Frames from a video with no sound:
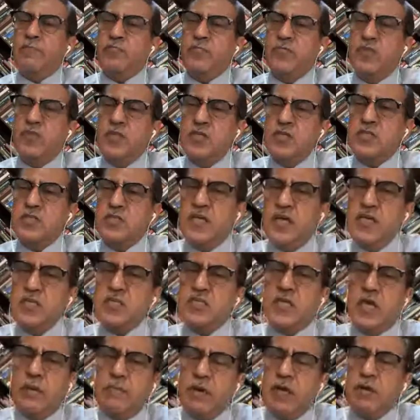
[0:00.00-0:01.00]
the
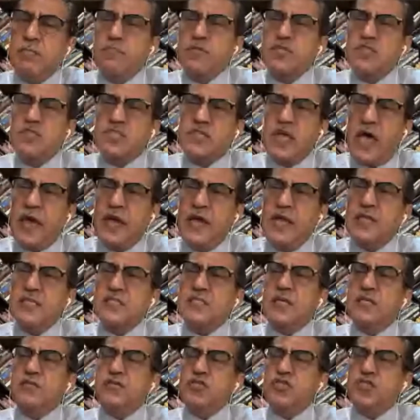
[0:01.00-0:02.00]
sea-skimming missiles
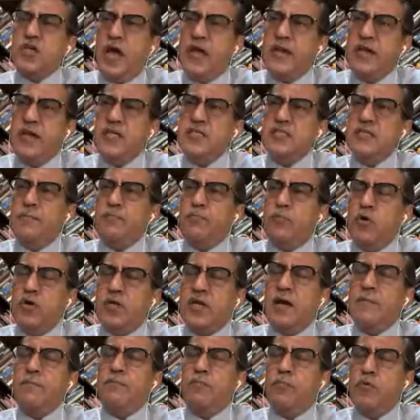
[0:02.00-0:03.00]
that the Chinese have
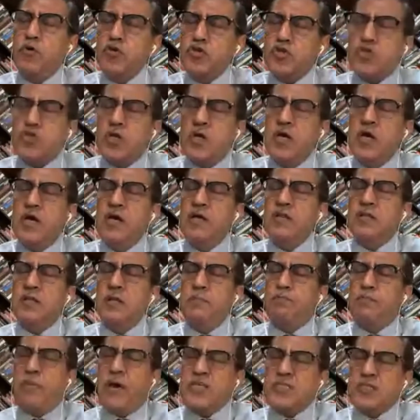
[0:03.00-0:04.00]
pushed the
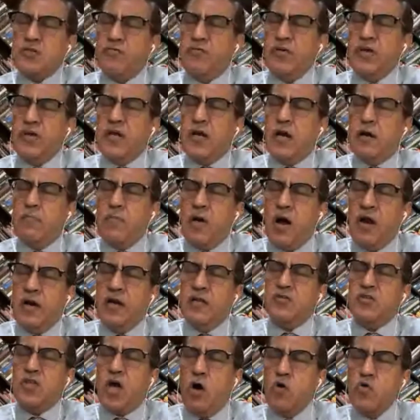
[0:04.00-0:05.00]
Pacific
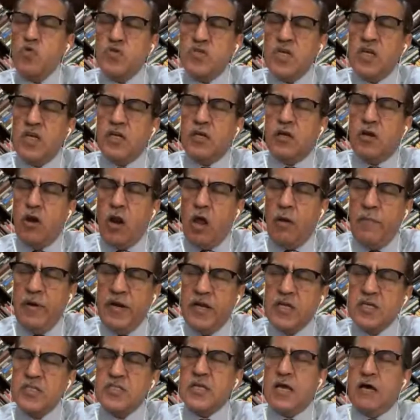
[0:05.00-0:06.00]
Command 1,000
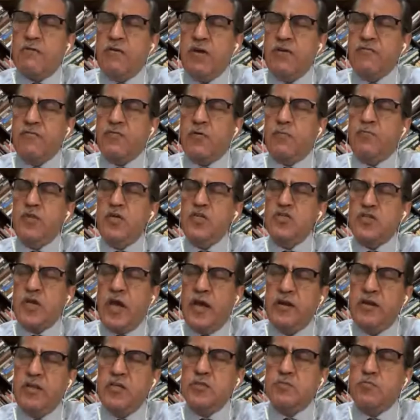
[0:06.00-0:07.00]
kilometers away from the
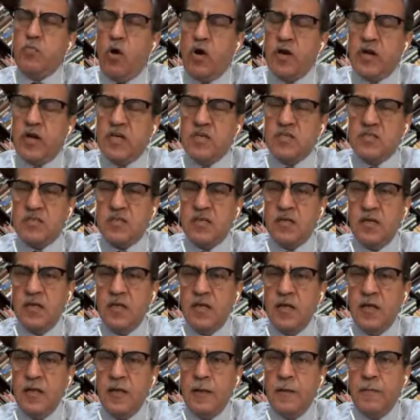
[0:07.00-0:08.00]
Chinese borders.
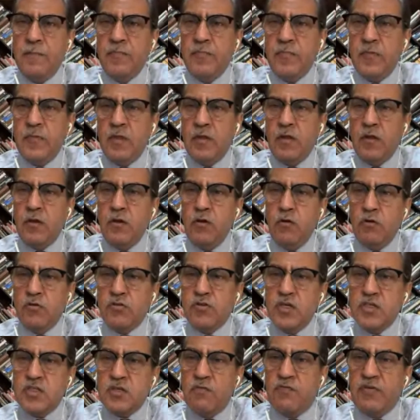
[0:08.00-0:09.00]

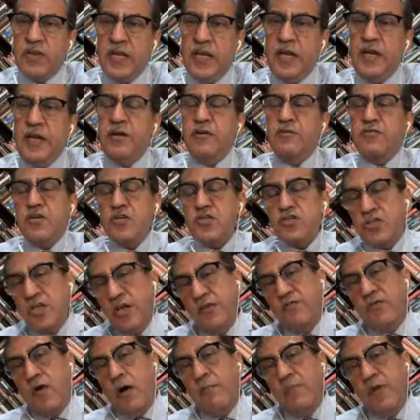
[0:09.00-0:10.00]
It's a very
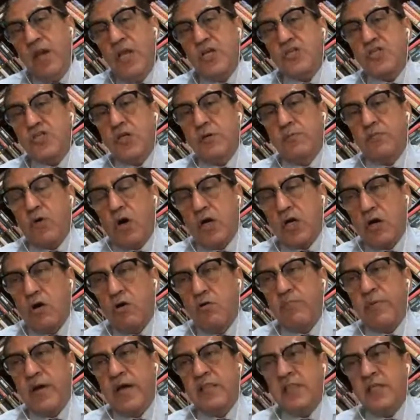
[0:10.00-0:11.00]
interesting formulation brought
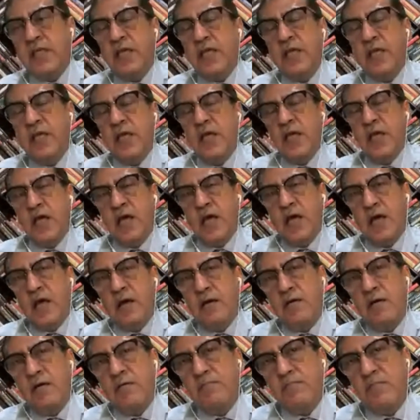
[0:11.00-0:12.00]
out by the
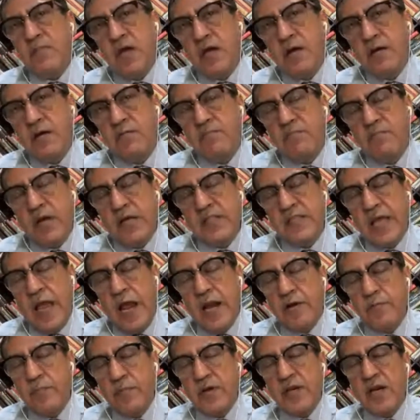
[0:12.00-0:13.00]

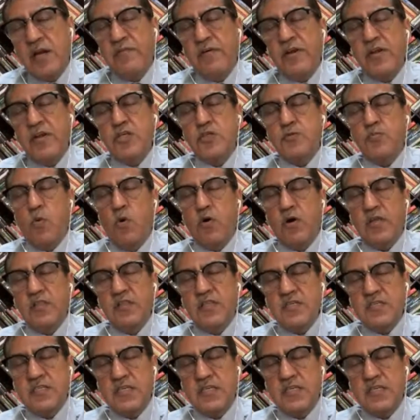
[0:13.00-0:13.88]
admiral when he spoke in the